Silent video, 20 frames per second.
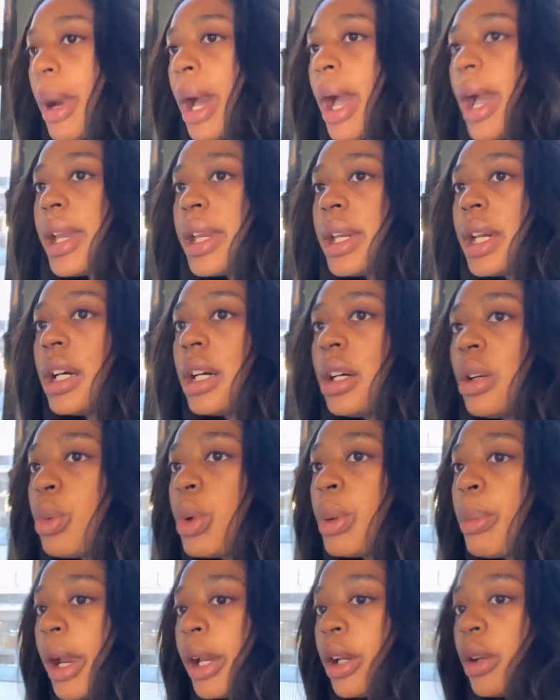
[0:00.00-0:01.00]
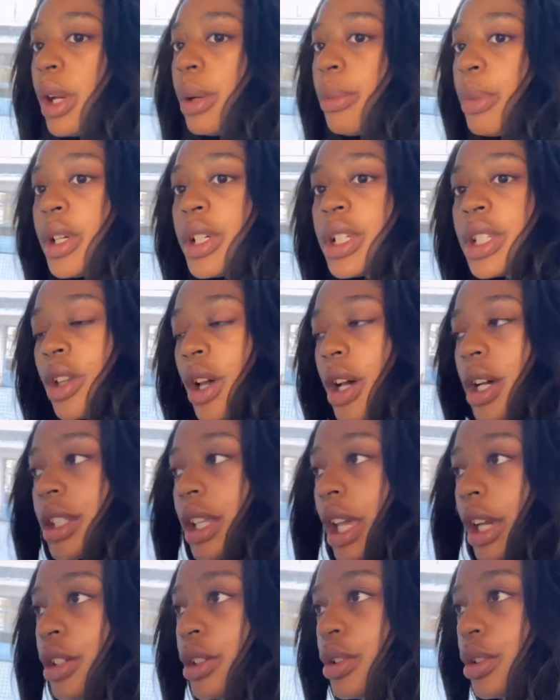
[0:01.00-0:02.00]
my, uh, with my cranberry sauce,
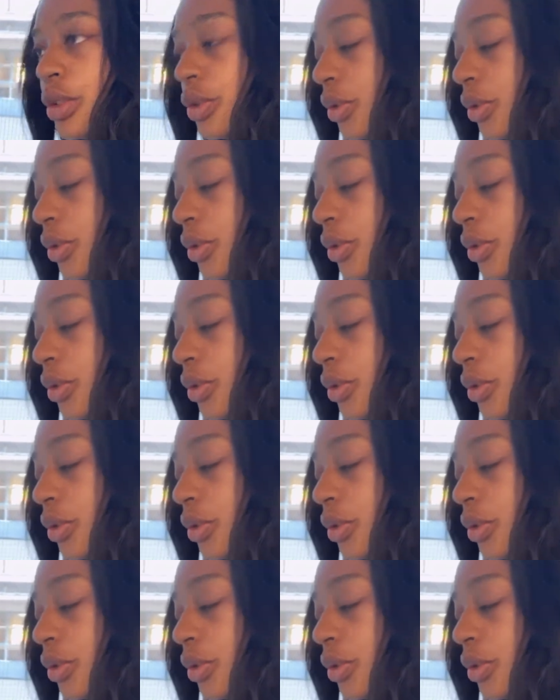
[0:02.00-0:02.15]
I use